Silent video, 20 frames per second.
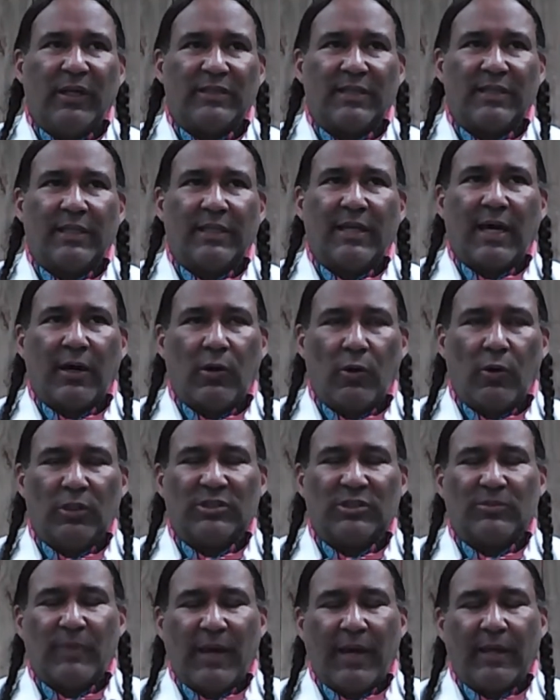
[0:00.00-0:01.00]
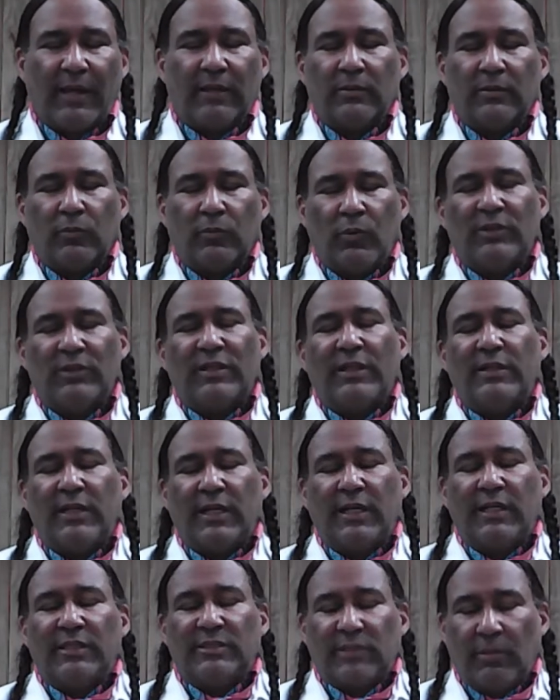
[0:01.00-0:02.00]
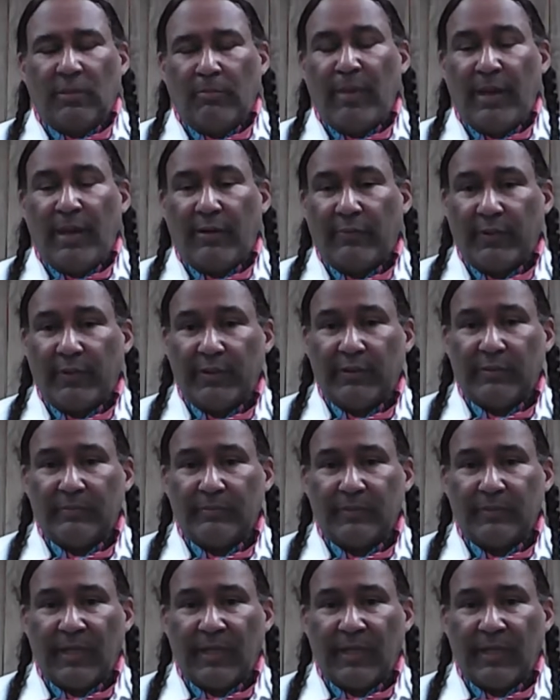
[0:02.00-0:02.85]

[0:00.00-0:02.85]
I say not hold us back, one thing that is a barrier,